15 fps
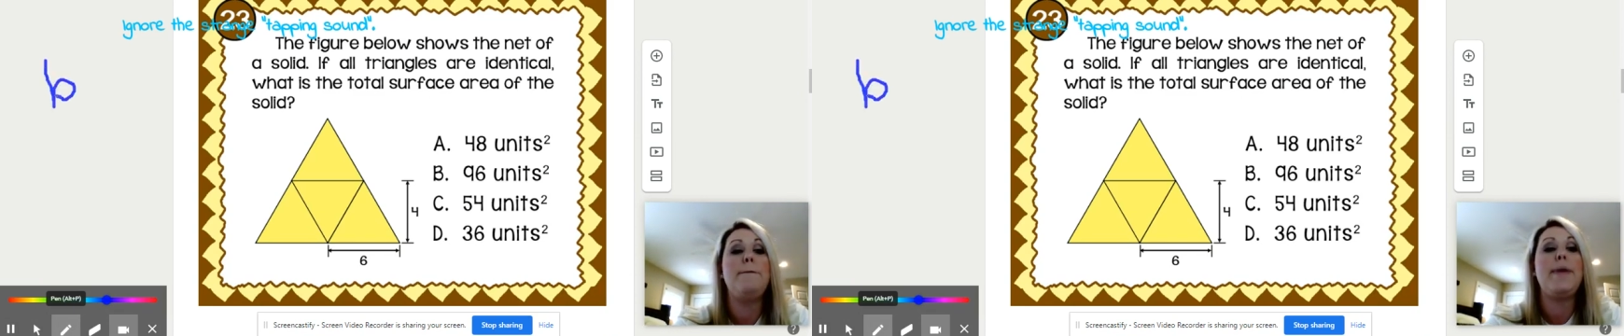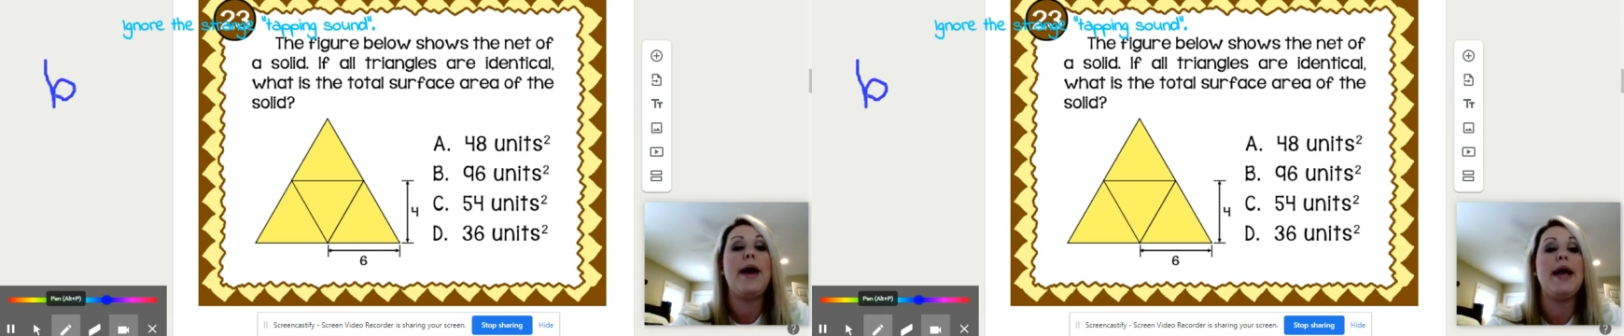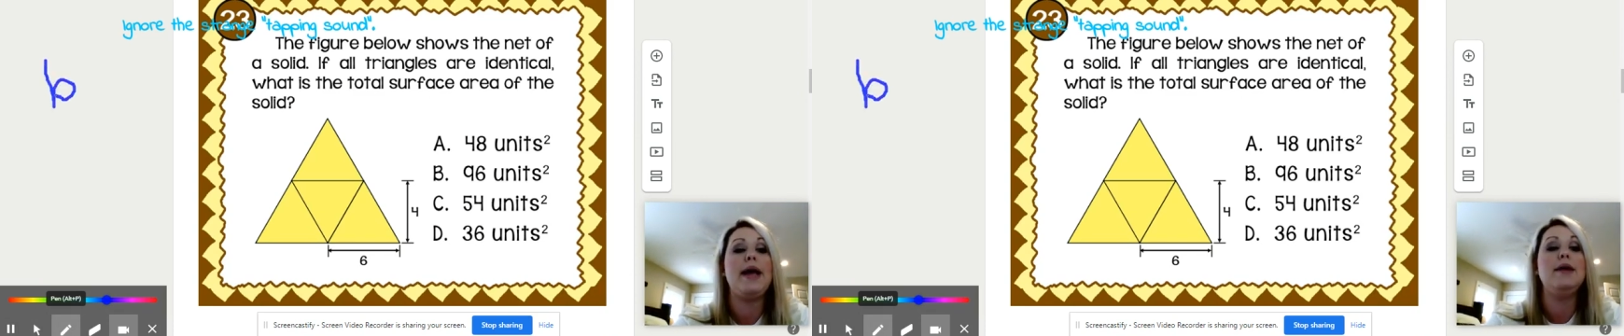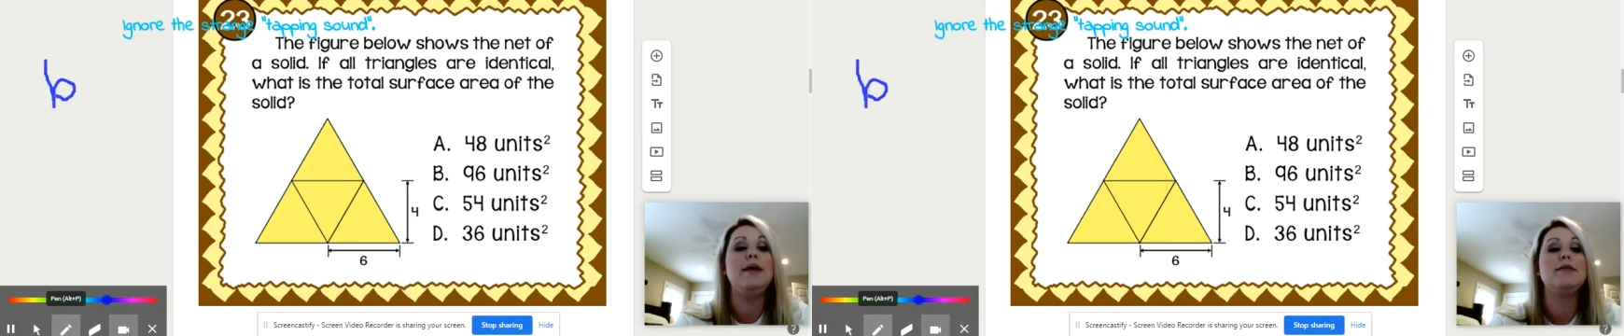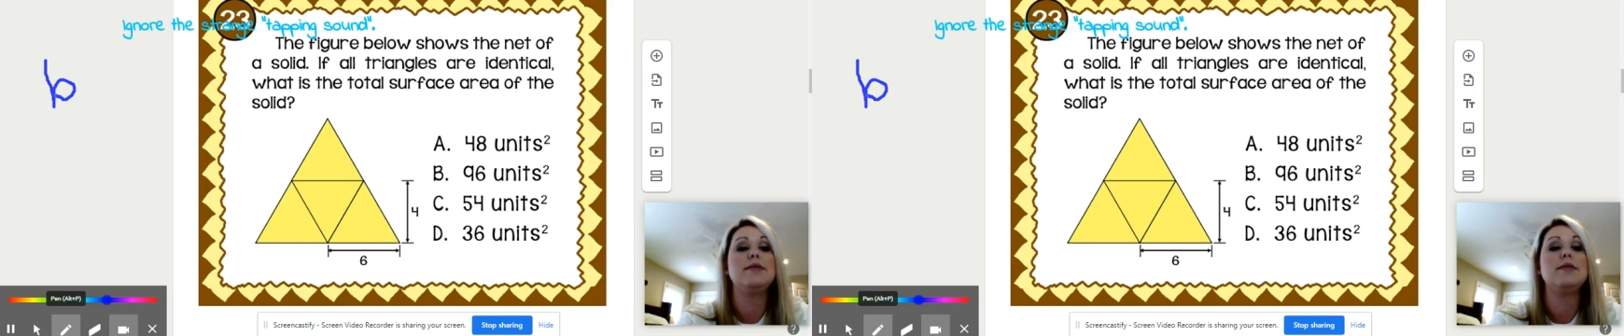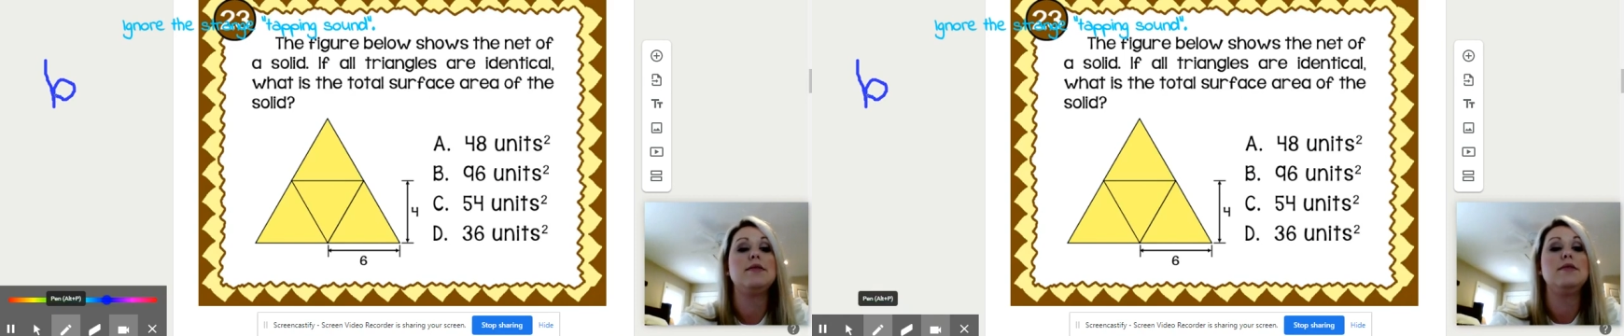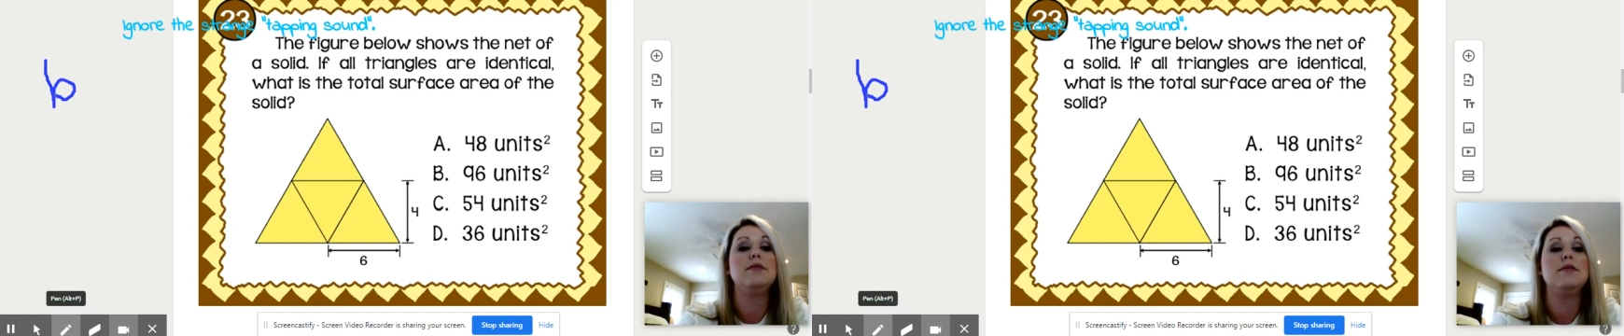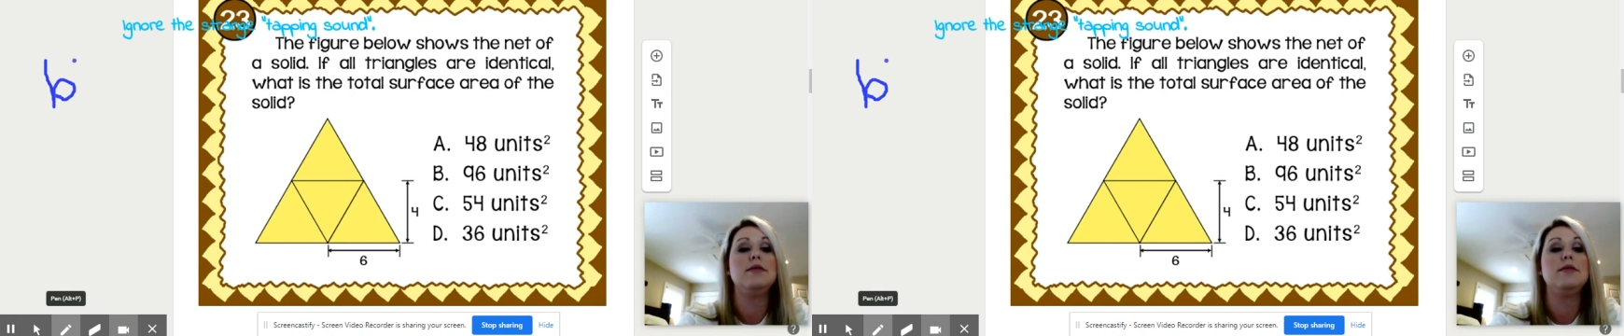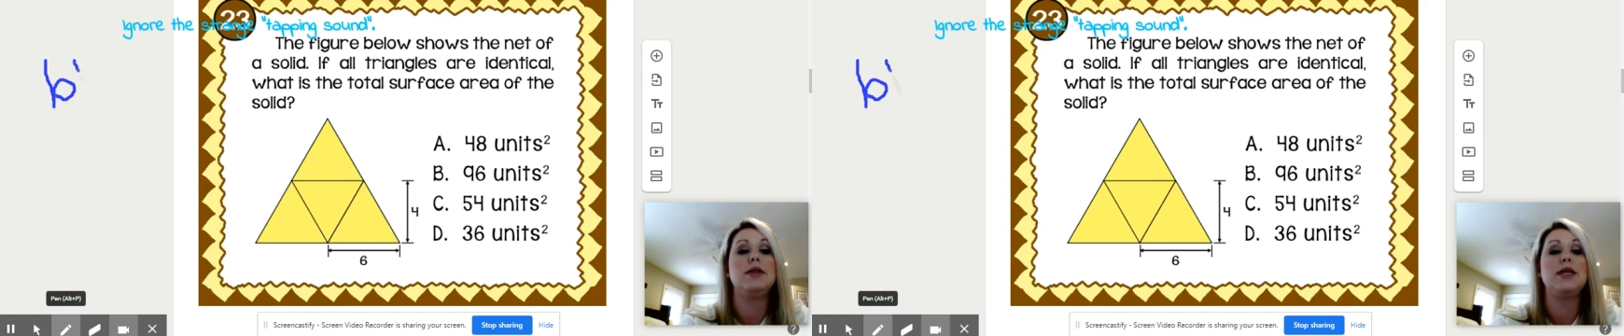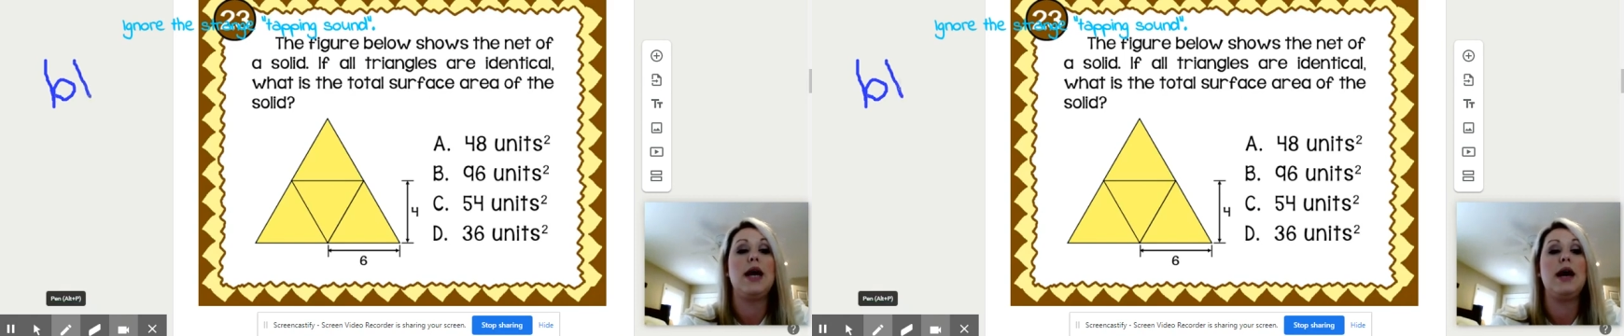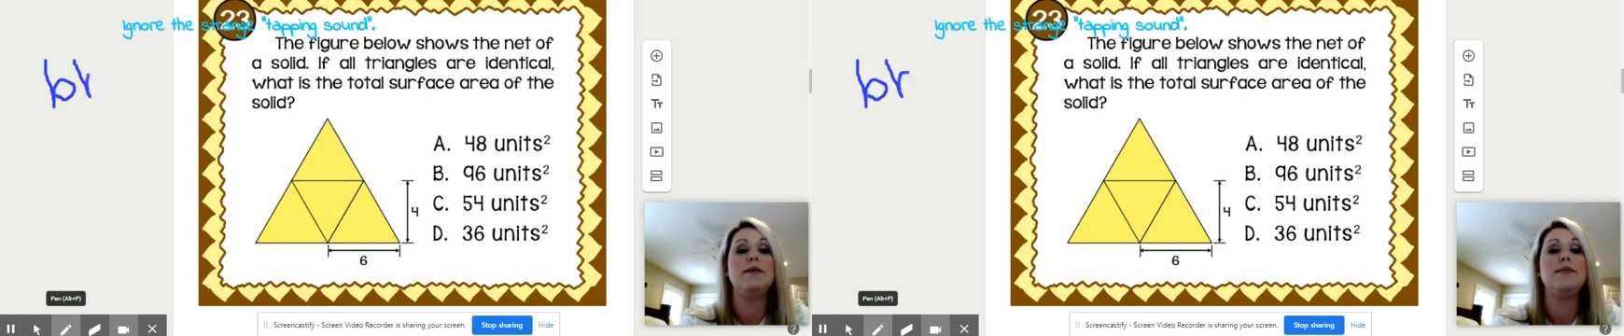base
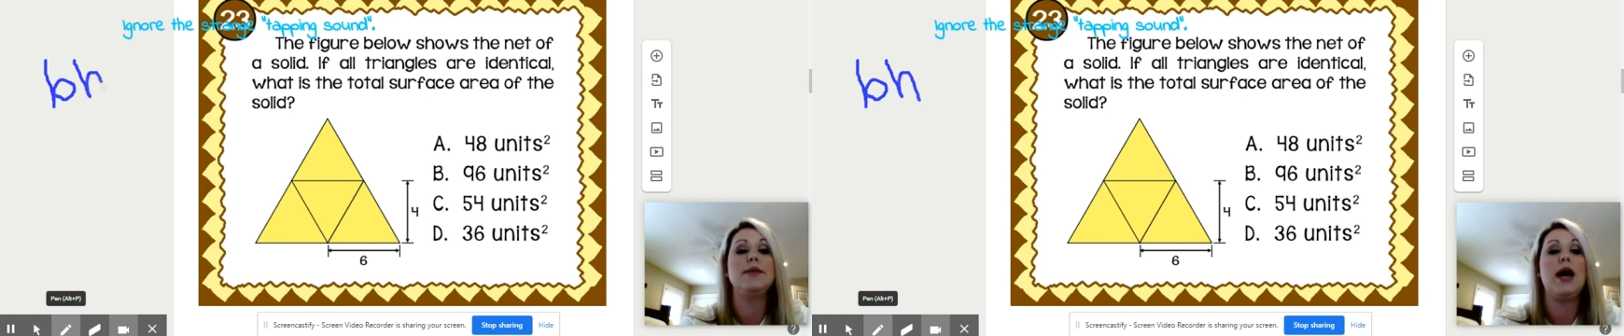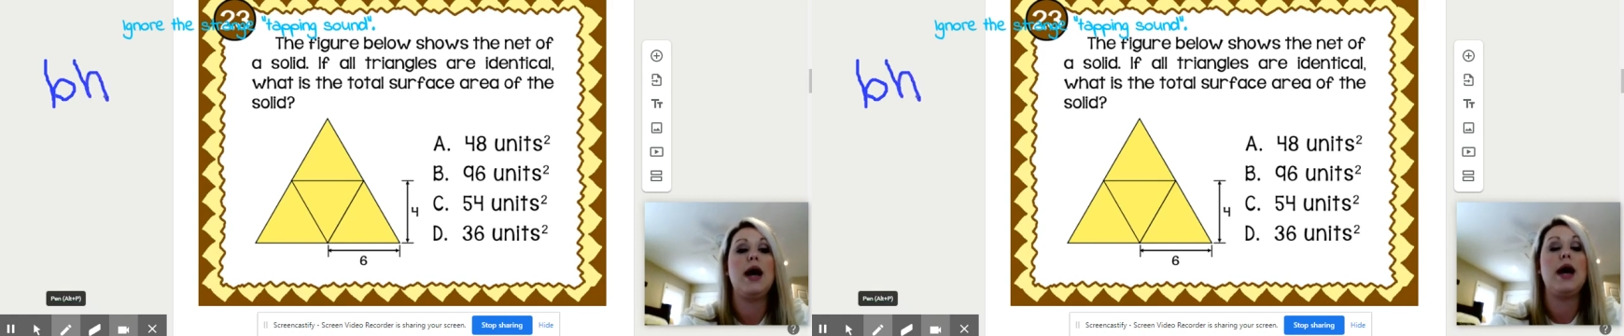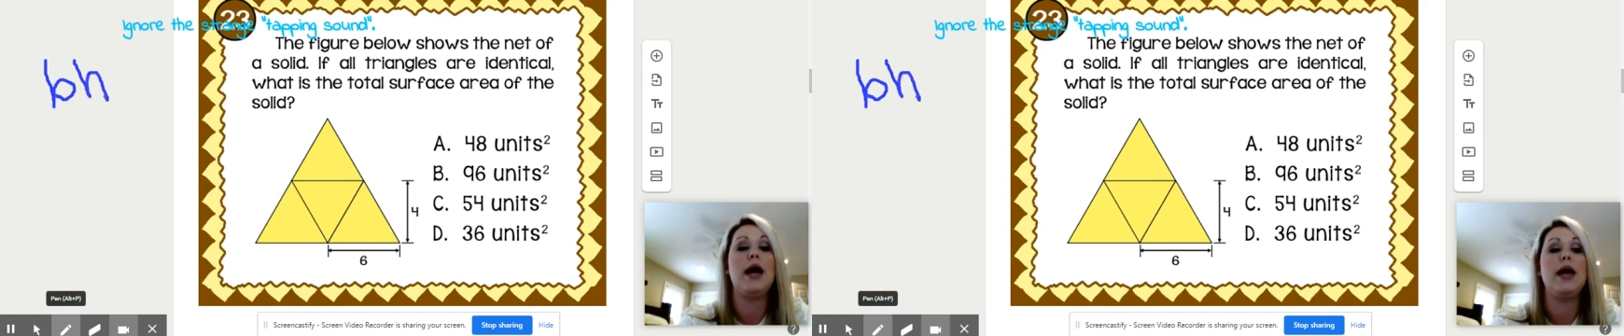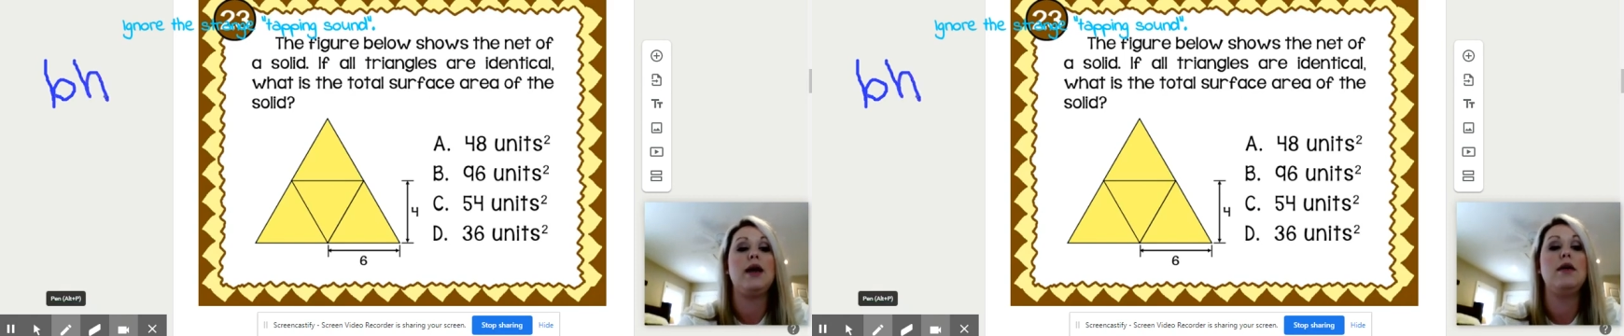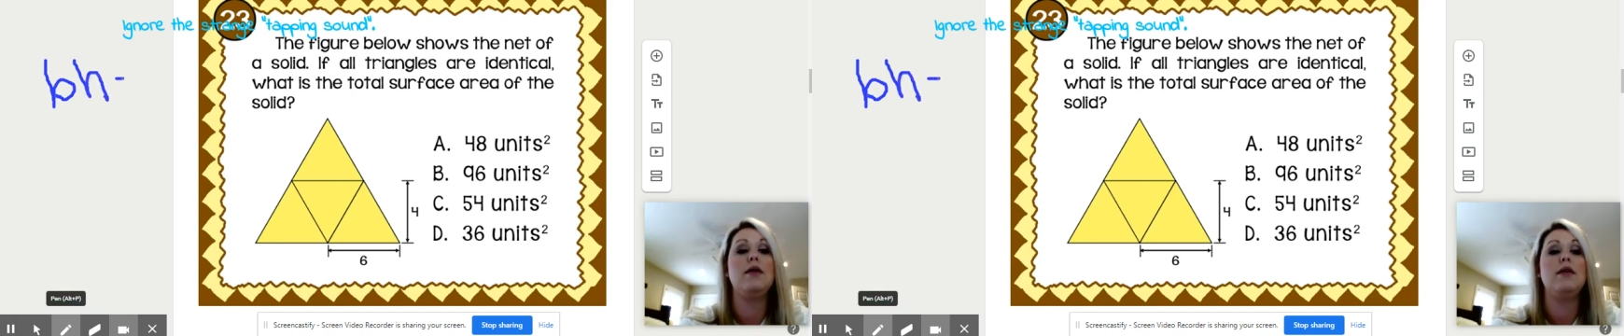times height